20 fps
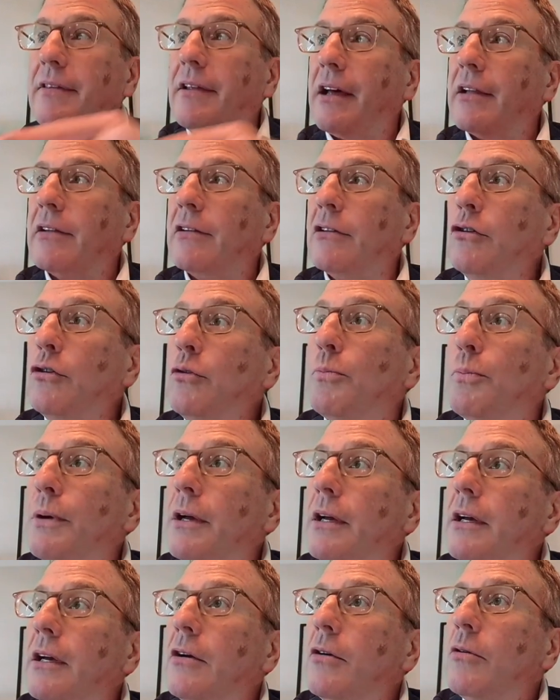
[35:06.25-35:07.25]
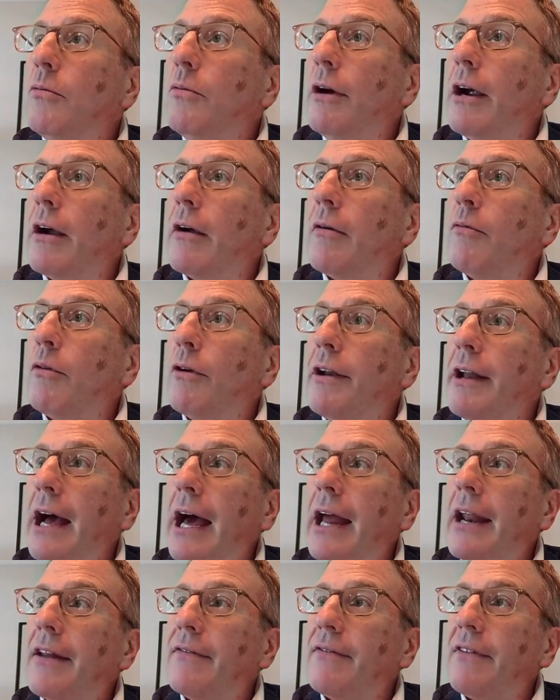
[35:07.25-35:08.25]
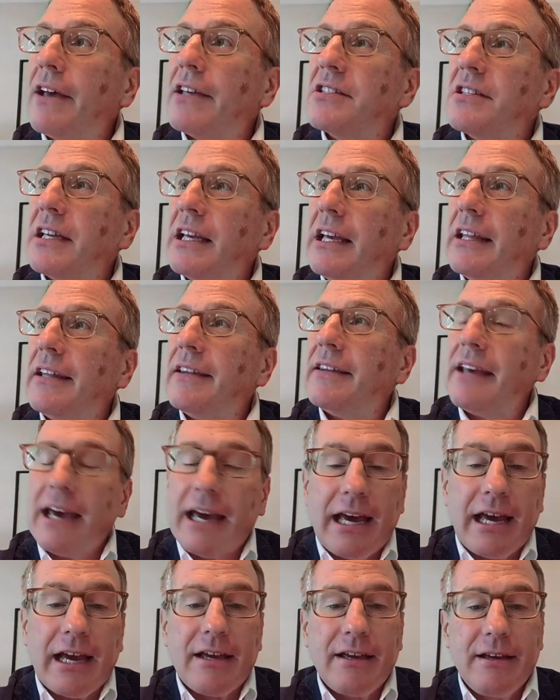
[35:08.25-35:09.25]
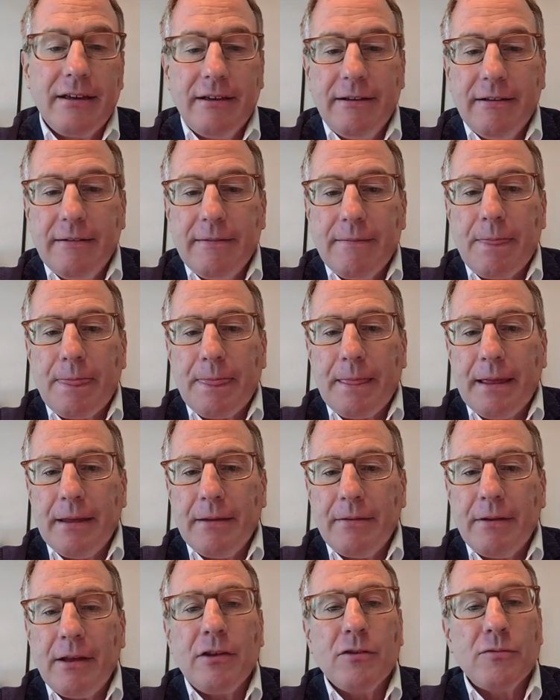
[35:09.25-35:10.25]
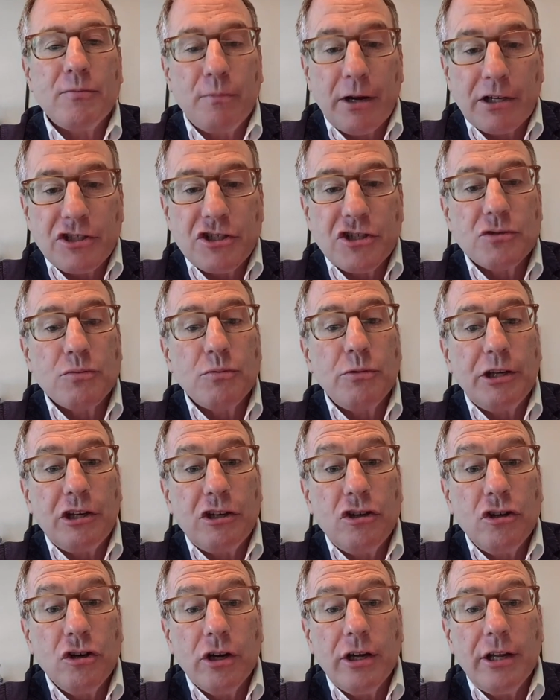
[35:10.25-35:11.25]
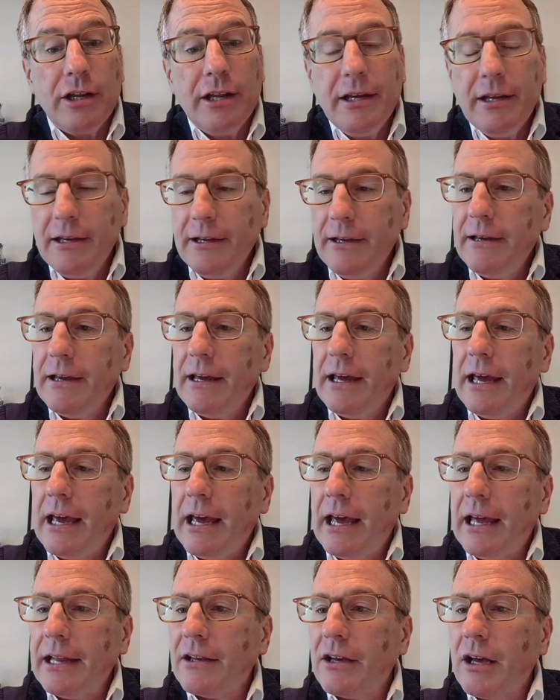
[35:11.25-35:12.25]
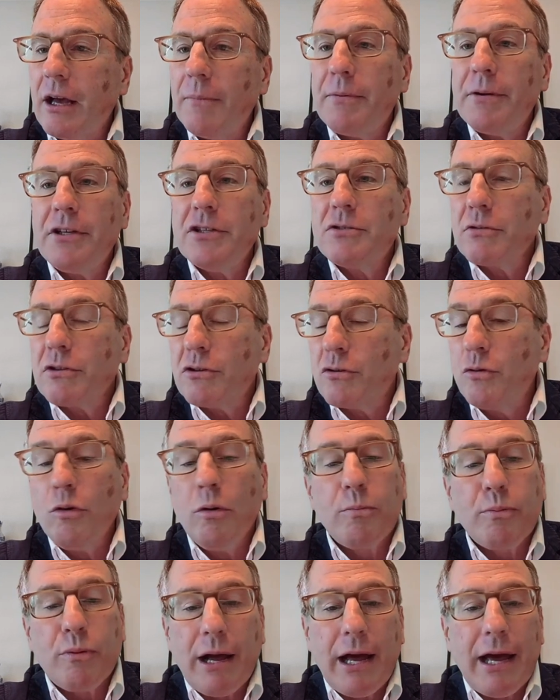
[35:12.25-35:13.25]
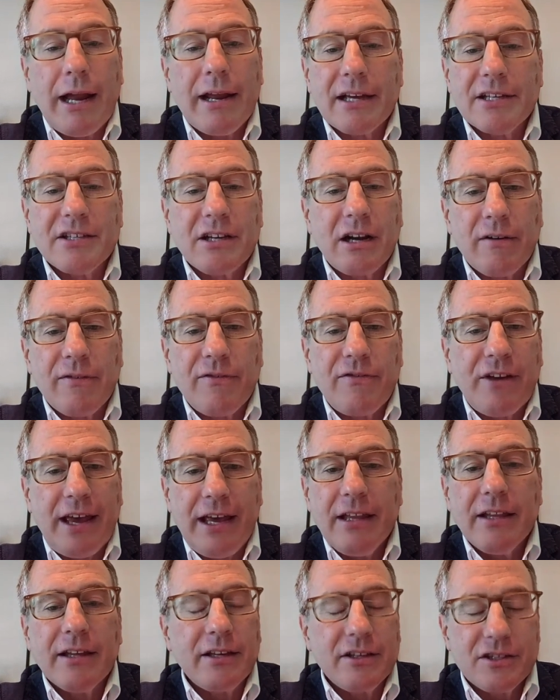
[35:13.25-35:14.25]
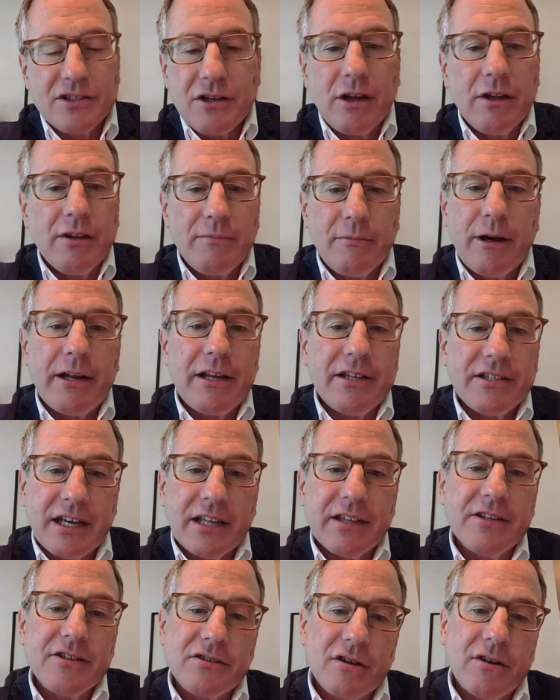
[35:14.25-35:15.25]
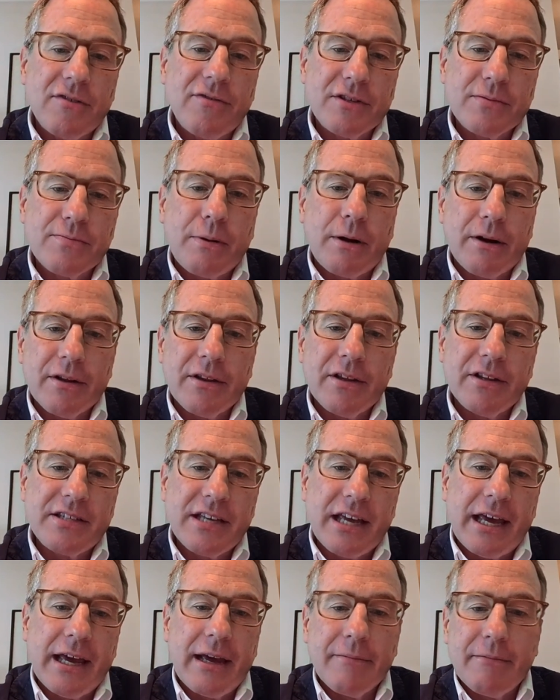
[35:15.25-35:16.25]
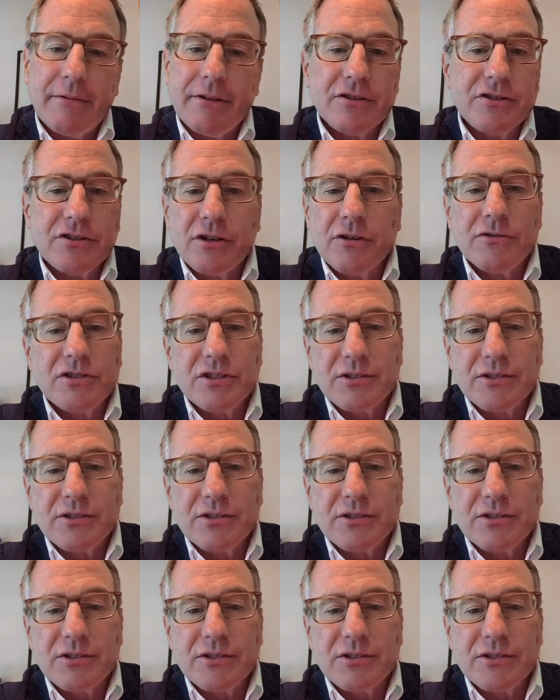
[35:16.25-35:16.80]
a loop where we're not investing in tech as much as we could. And companies with cool products are failing because all the money's on the service part of the TAM and there's no